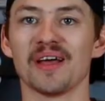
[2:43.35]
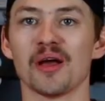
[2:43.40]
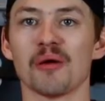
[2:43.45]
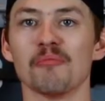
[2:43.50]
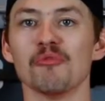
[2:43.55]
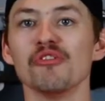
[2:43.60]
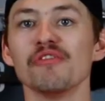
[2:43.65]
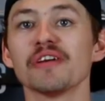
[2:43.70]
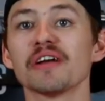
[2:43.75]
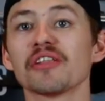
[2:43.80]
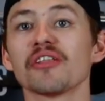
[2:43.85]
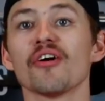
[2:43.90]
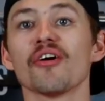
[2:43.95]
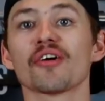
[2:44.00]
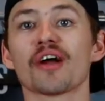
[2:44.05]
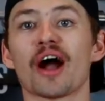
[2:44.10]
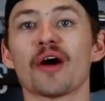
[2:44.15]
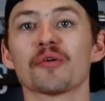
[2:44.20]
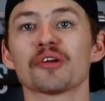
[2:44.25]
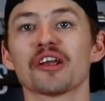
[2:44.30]
Moving
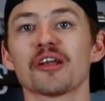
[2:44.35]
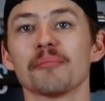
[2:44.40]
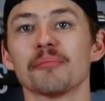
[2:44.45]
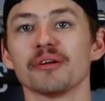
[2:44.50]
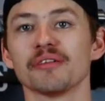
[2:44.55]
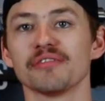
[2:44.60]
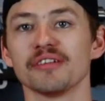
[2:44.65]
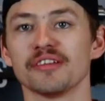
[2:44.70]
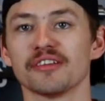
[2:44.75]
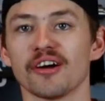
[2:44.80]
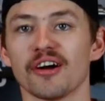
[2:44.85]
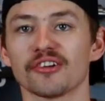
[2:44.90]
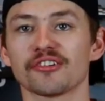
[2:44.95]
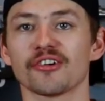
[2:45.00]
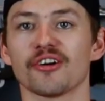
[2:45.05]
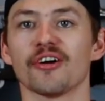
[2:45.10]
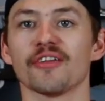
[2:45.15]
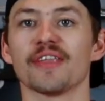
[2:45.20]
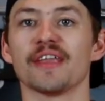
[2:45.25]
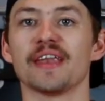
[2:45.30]
along, I wanted to briefly touch on the